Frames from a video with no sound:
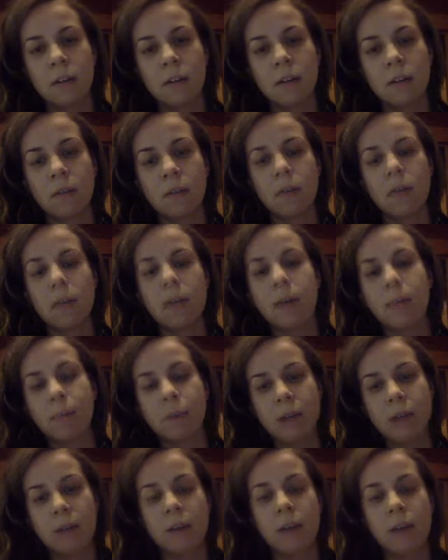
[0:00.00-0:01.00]
would that
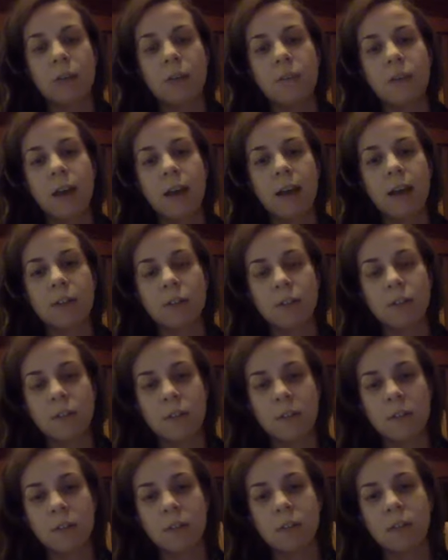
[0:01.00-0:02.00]
be another
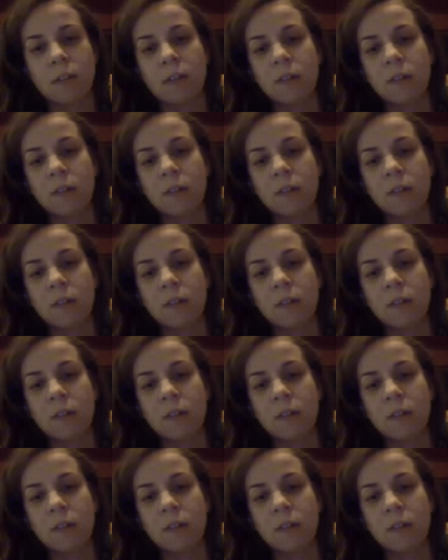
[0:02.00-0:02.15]
factor?